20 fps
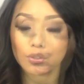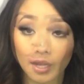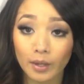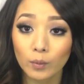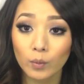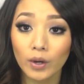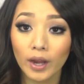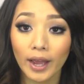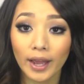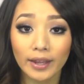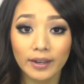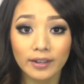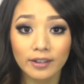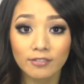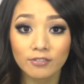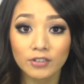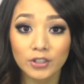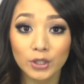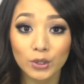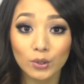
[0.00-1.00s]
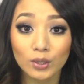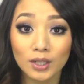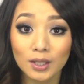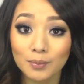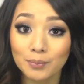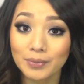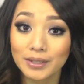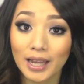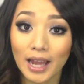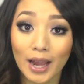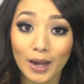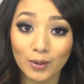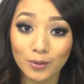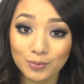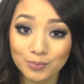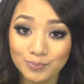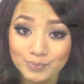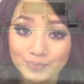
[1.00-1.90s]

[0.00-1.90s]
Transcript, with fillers: I will add a video clip now.